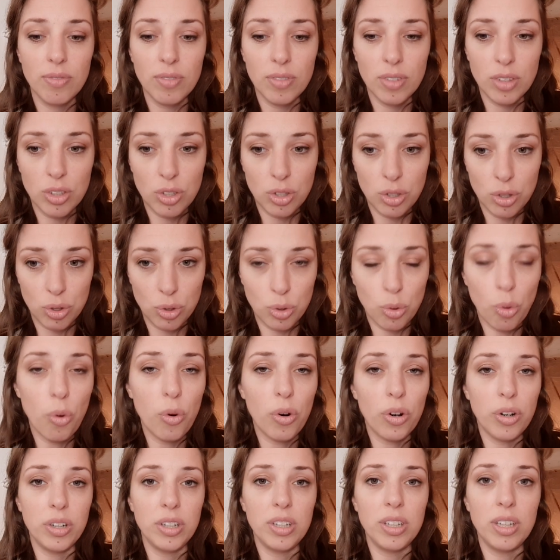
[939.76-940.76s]

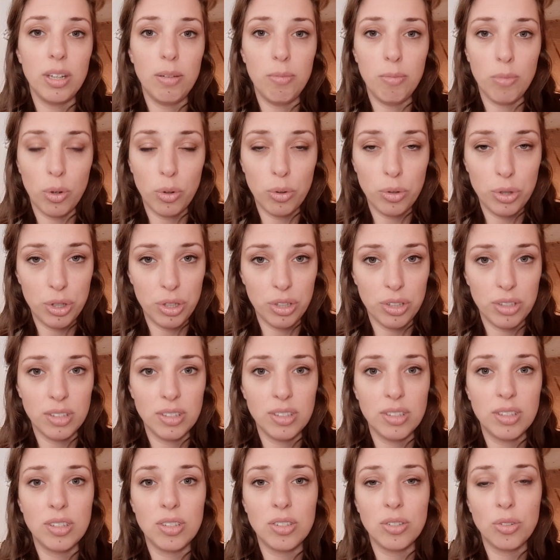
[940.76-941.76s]
stored
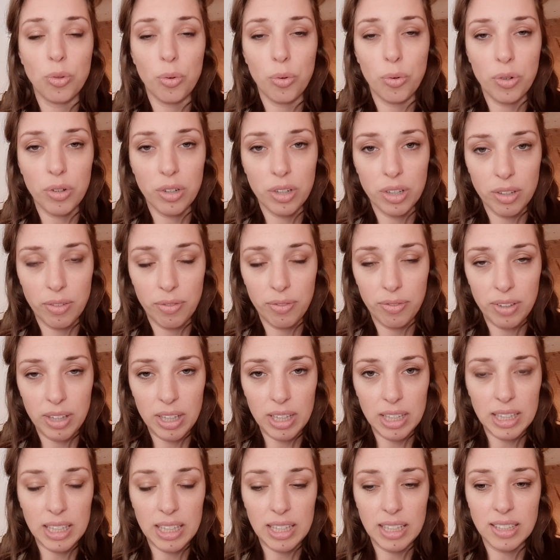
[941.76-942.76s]
emotions, stored
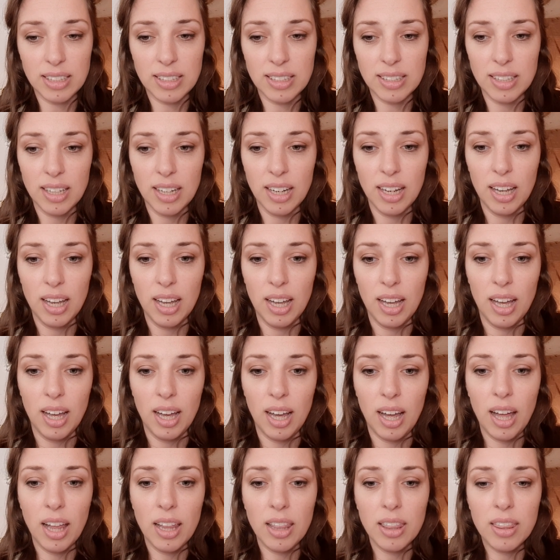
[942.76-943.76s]
feelings,
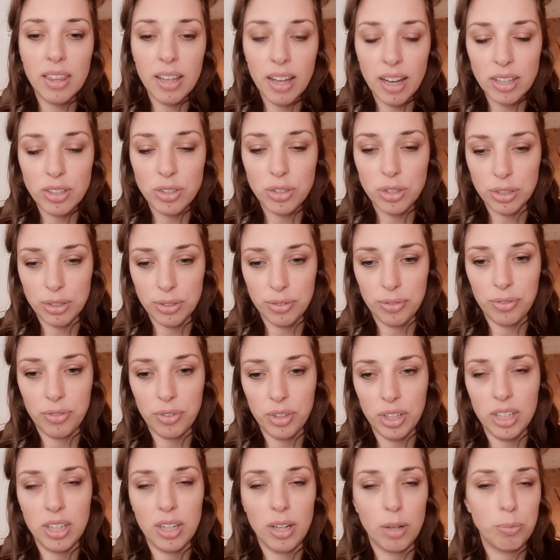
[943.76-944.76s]
and that just
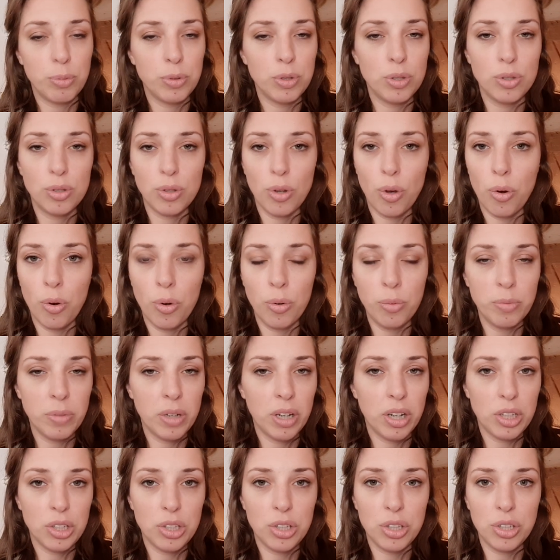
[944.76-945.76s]
freed up so
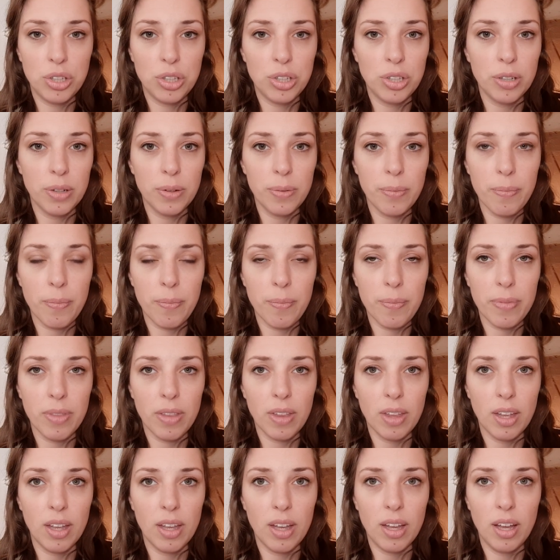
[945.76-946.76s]
much.
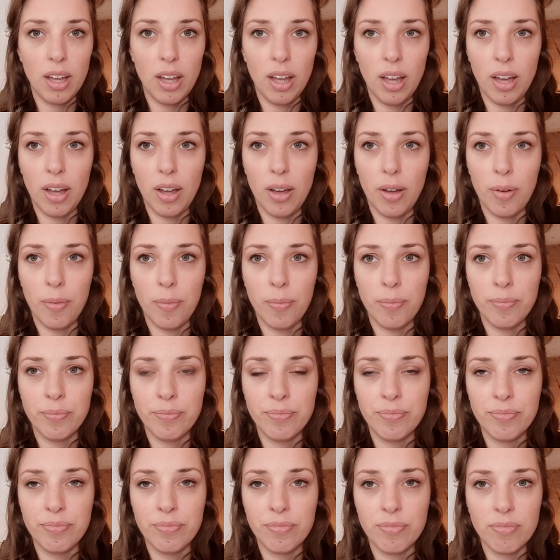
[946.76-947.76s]
um
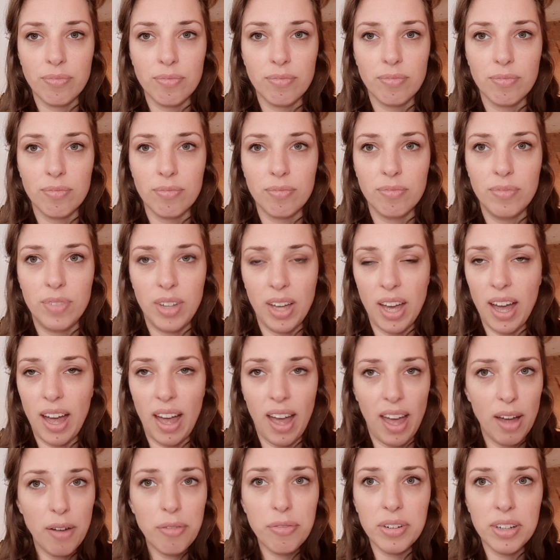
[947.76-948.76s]
yeah,
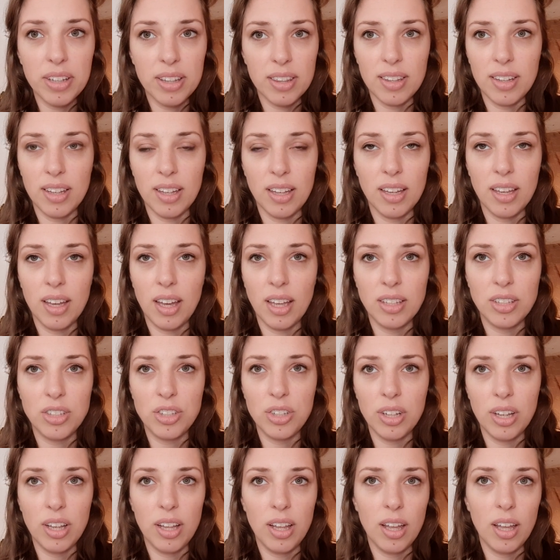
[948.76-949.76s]
everything.
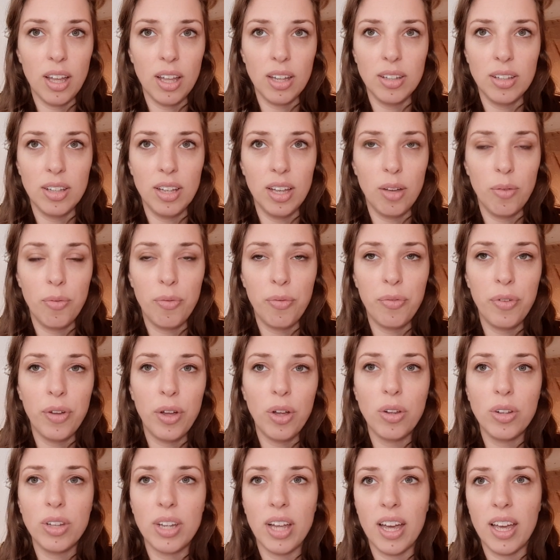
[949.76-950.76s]
It
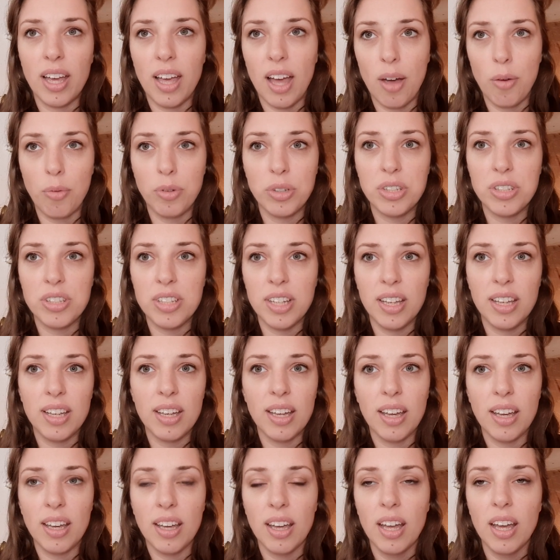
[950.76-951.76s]
felt like I was
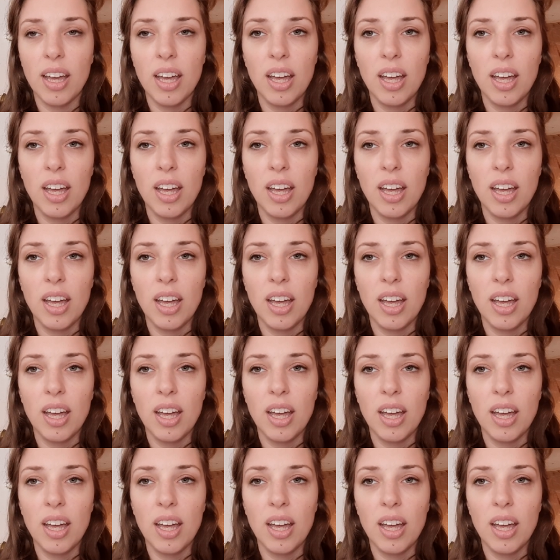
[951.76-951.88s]
taking